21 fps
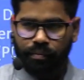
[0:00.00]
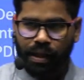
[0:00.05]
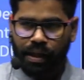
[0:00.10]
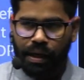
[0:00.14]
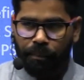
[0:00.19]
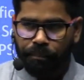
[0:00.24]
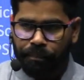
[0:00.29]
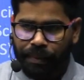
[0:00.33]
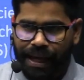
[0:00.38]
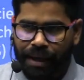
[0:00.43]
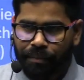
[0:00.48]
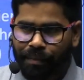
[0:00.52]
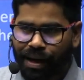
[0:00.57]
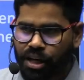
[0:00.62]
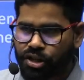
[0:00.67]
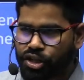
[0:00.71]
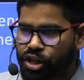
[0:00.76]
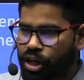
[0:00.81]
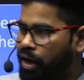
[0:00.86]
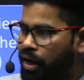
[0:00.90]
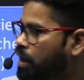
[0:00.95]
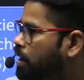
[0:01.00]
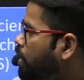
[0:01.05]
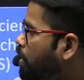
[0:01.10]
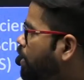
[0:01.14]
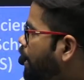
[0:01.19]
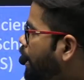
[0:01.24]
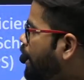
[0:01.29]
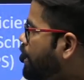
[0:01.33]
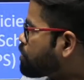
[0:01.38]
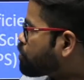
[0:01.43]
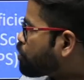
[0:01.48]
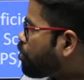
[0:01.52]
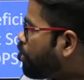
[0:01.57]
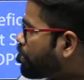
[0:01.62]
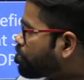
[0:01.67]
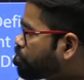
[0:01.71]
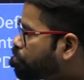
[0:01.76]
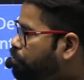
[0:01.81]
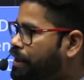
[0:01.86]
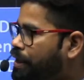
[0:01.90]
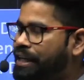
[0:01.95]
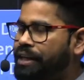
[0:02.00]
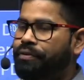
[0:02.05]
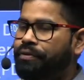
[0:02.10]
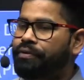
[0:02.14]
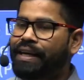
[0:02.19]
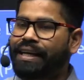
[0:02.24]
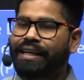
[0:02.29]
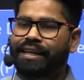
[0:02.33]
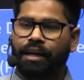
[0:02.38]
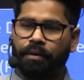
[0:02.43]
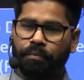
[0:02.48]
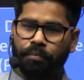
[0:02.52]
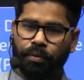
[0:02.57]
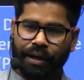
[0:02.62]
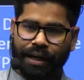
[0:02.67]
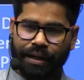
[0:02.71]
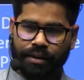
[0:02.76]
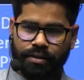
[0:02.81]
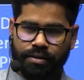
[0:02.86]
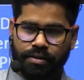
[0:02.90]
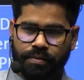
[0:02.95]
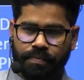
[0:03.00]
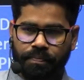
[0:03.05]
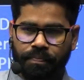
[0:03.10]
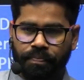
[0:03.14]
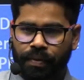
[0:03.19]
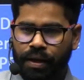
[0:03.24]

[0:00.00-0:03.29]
PM Asha has got three different components.